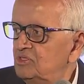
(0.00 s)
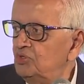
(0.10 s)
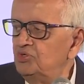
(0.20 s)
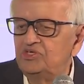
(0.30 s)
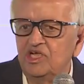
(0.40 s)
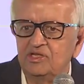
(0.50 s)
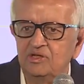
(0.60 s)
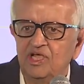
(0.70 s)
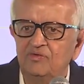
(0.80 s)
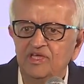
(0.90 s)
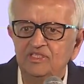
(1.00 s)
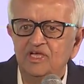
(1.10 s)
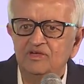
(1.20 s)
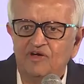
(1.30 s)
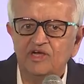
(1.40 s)
Don't take away any
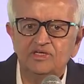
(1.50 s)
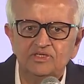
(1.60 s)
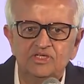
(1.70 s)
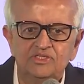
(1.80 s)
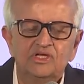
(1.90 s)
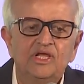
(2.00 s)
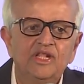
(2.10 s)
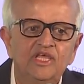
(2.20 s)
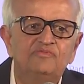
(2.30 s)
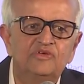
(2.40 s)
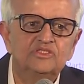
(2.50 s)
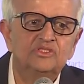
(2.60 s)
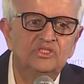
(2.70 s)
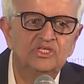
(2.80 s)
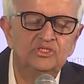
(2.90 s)
advantages if it is
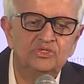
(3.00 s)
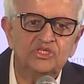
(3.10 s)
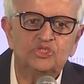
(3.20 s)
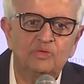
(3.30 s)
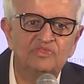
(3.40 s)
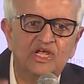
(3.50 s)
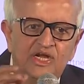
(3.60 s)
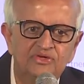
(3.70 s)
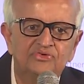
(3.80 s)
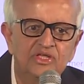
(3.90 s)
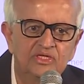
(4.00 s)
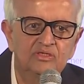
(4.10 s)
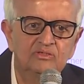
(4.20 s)
in the interest of the country